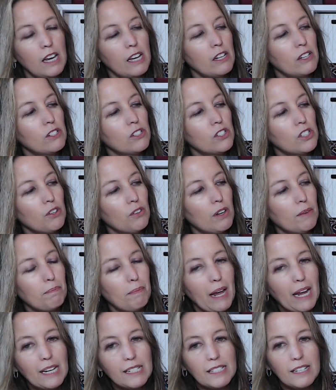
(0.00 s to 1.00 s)
So it
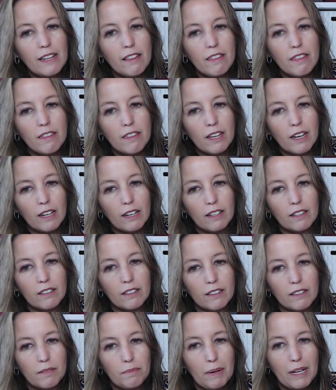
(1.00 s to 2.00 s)
makes it thick,
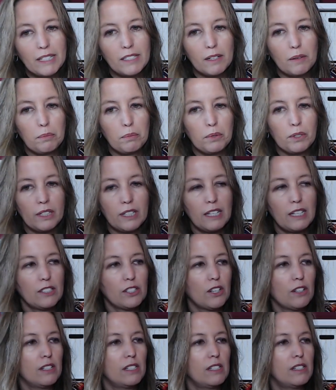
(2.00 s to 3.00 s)
makes it pretty. So
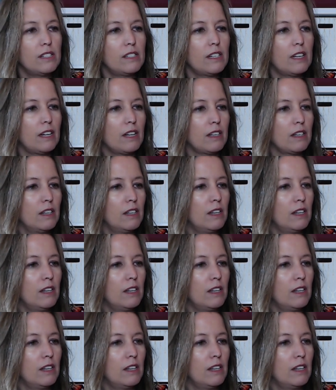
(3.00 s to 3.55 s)
this is a